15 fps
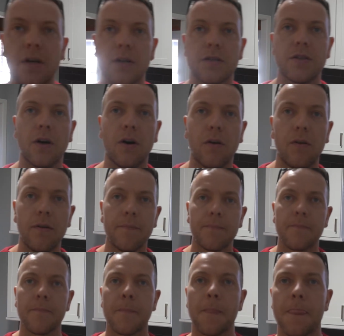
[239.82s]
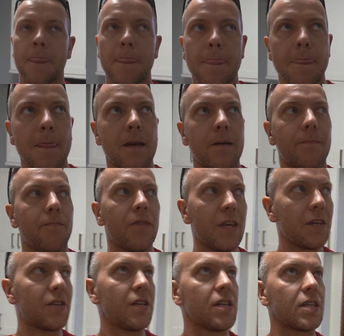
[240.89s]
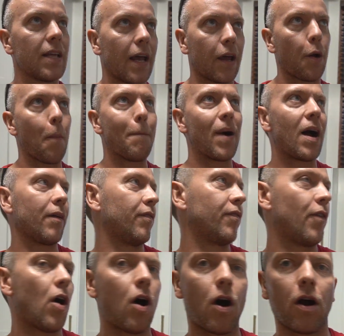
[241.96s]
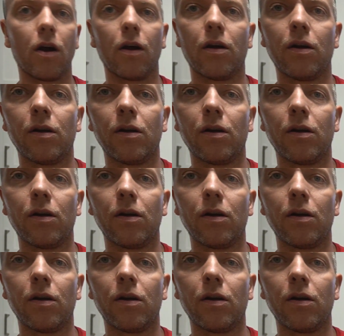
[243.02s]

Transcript: So this is like by far